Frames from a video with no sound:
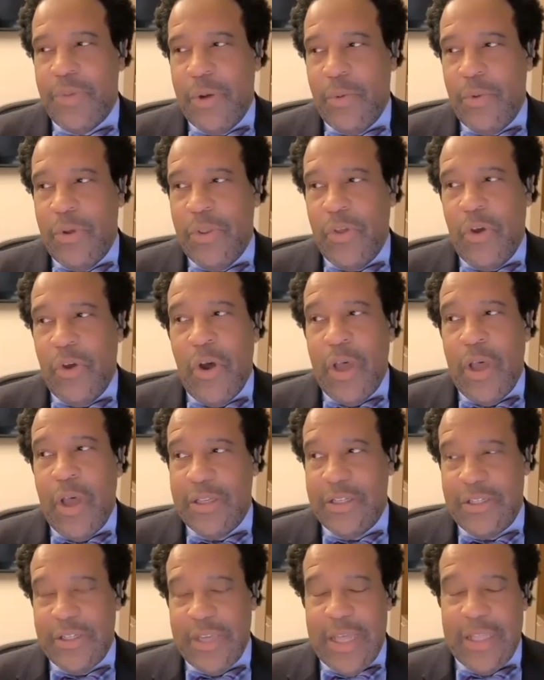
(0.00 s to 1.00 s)
but with
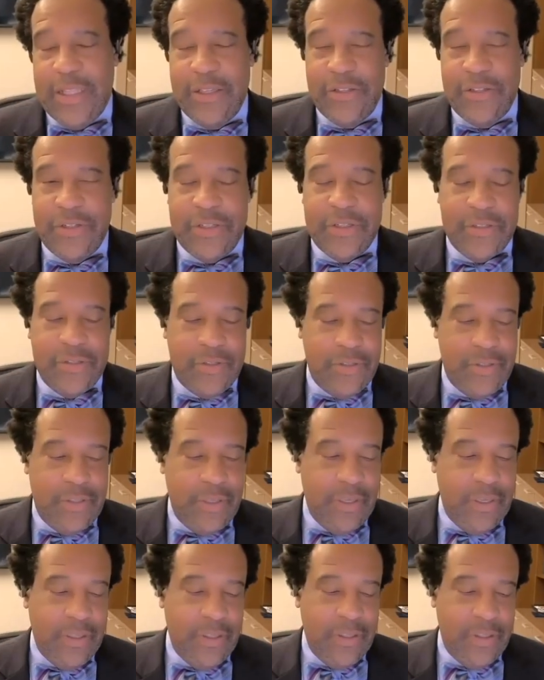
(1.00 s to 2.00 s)
all the challenges,
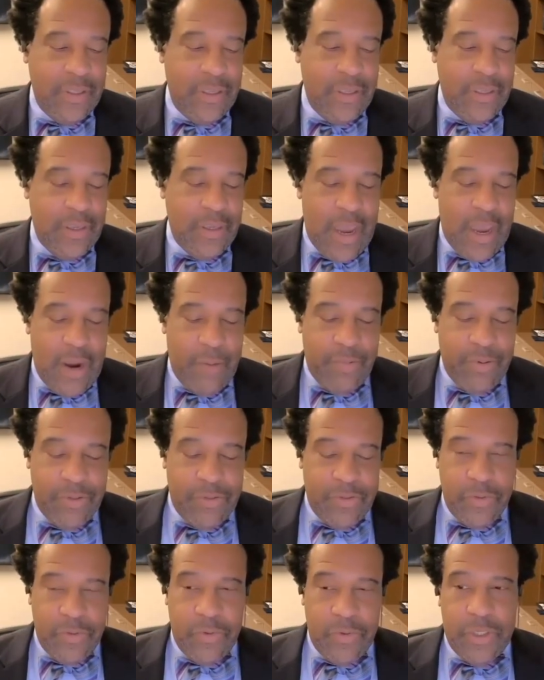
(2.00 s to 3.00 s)
the the
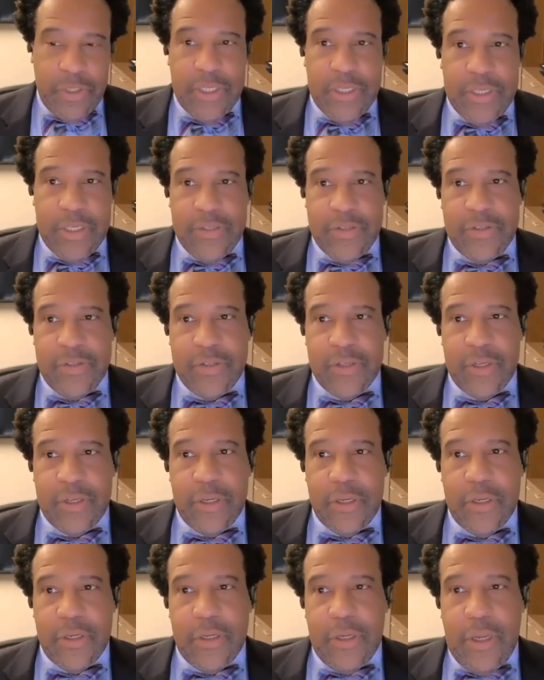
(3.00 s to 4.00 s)
opportunities
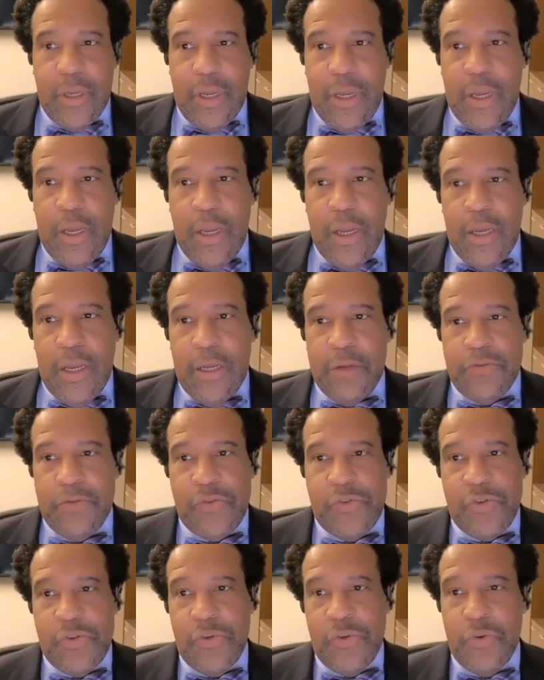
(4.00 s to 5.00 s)
uh,
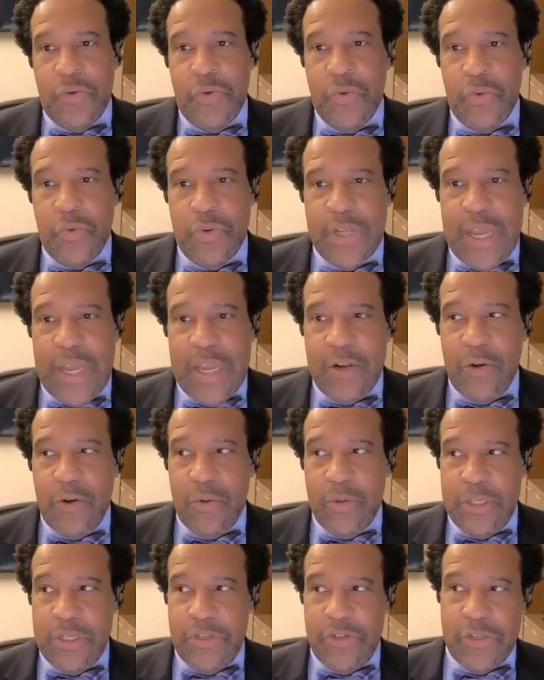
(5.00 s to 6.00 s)
to not
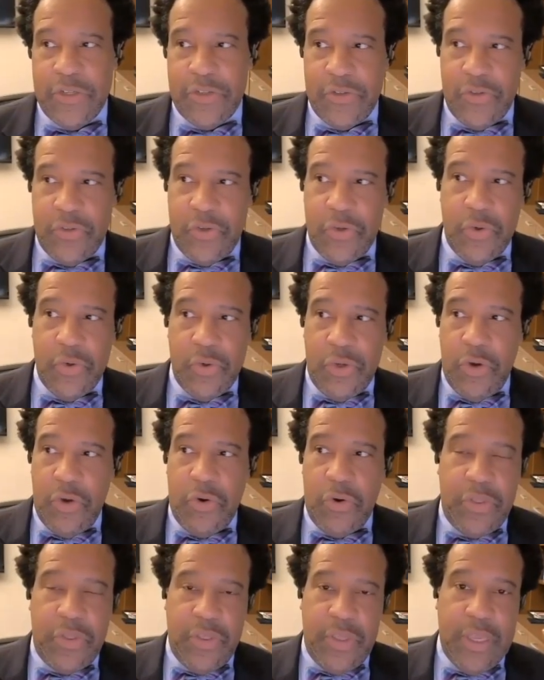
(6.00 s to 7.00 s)
only just do
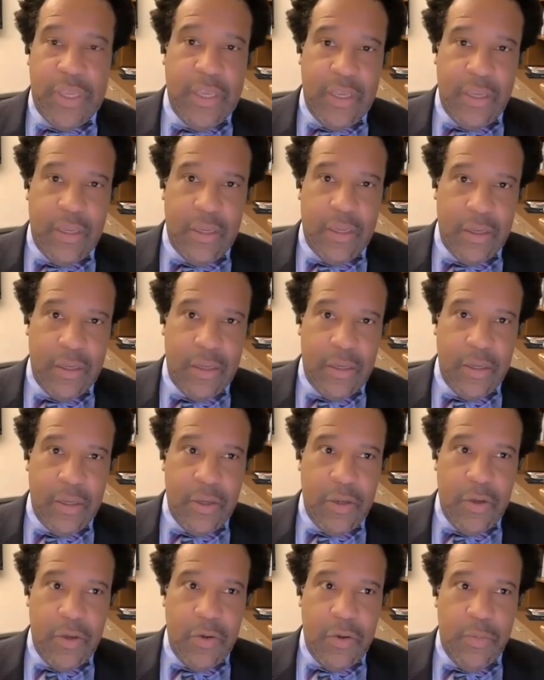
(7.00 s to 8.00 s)
your thing,
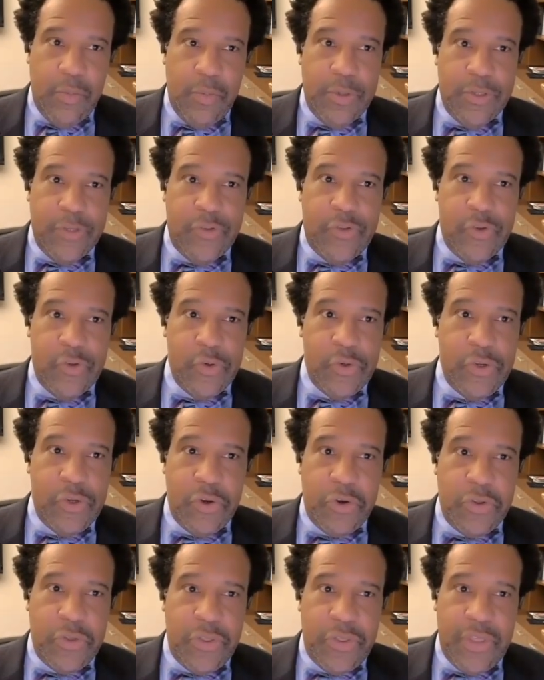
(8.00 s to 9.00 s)
but do
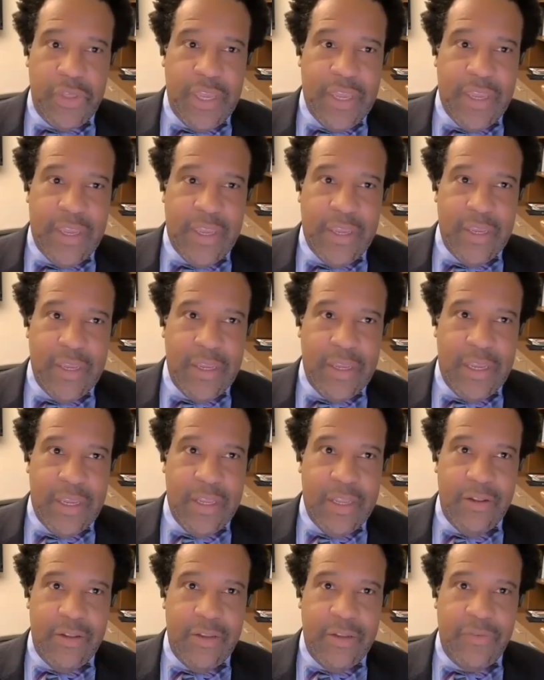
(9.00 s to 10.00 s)
your thing
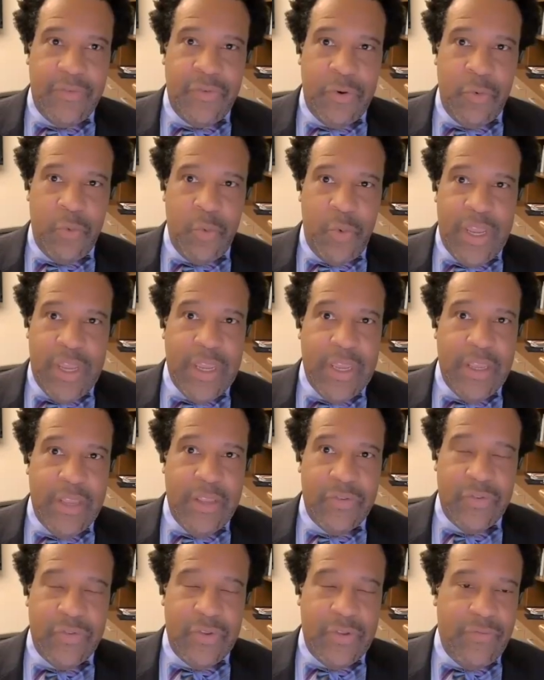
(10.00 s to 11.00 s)
in different
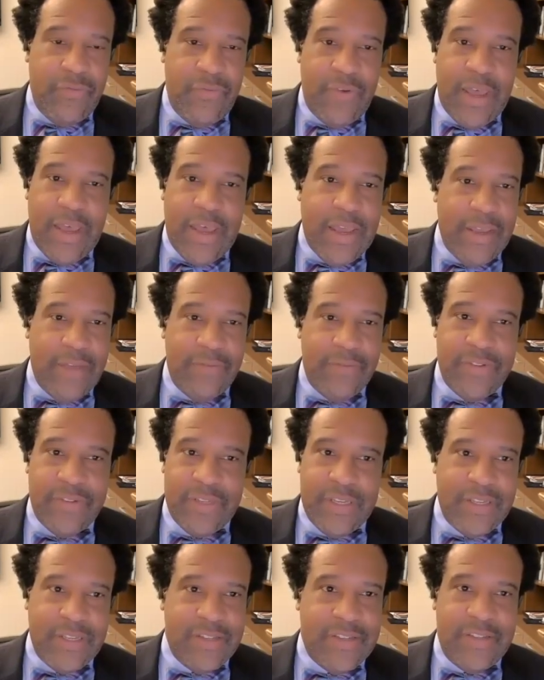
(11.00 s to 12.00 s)
ways in five,
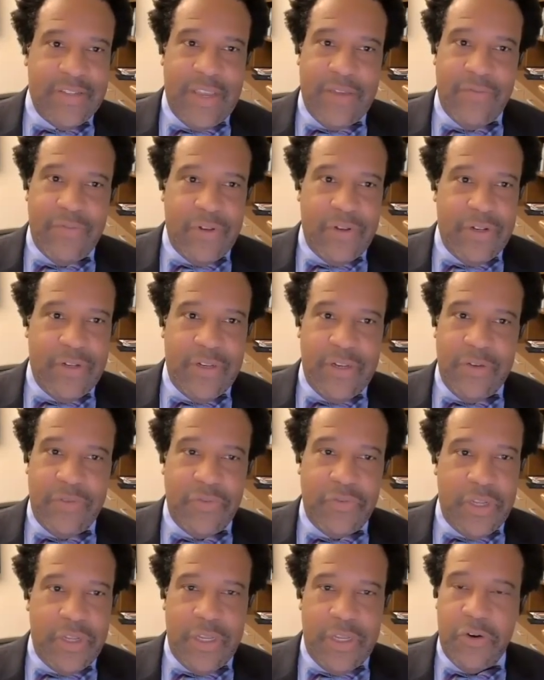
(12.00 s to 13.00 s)
six, seven
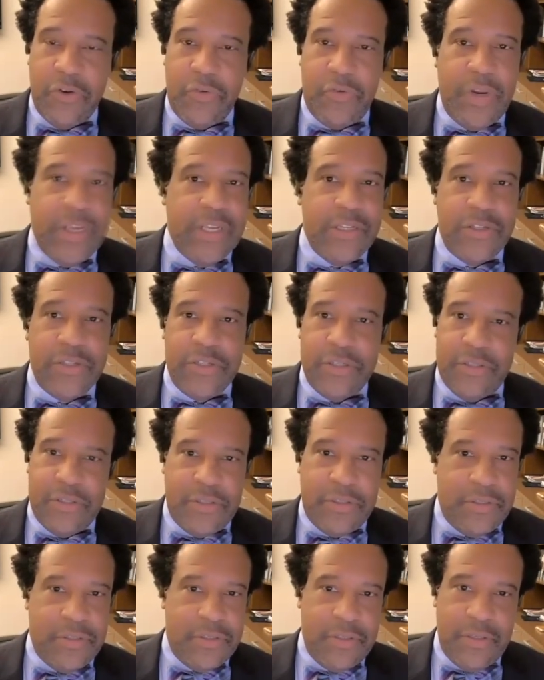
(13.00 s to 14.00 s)
different
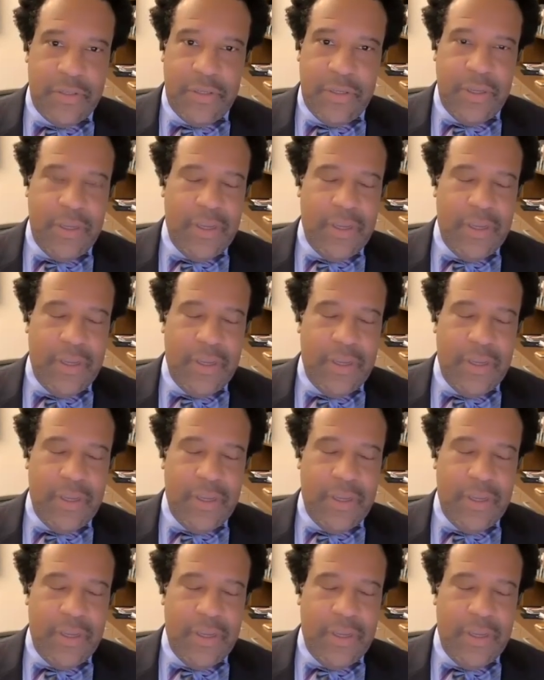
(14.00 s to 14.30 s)
iterations.